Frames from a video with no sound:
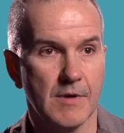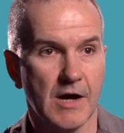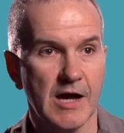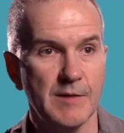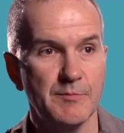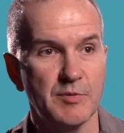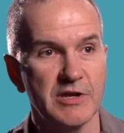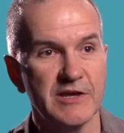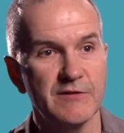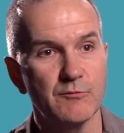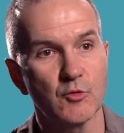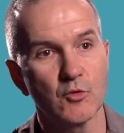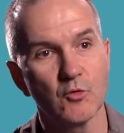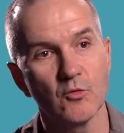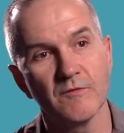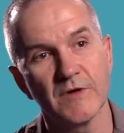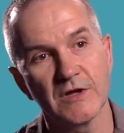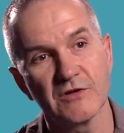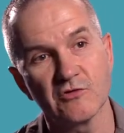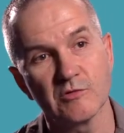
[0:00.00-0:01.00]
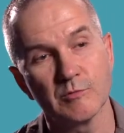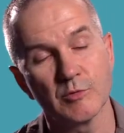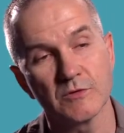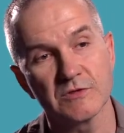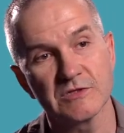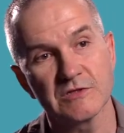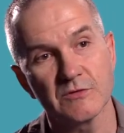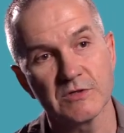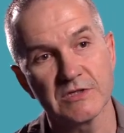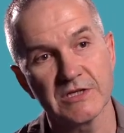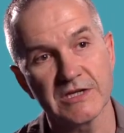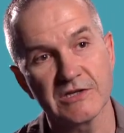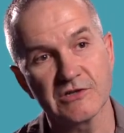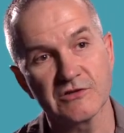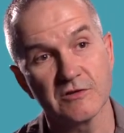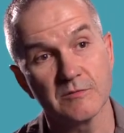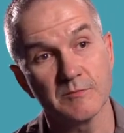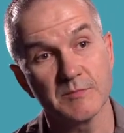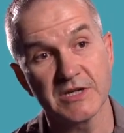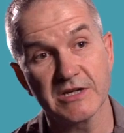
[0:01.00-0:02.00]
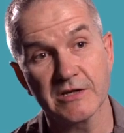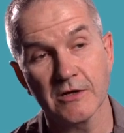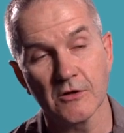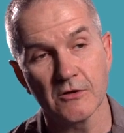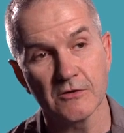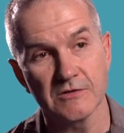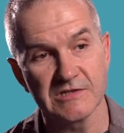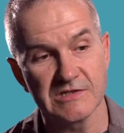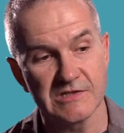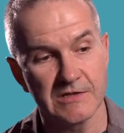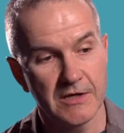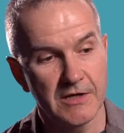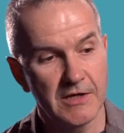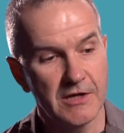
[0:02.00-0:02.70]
I believe we're all vulnerable to addiction because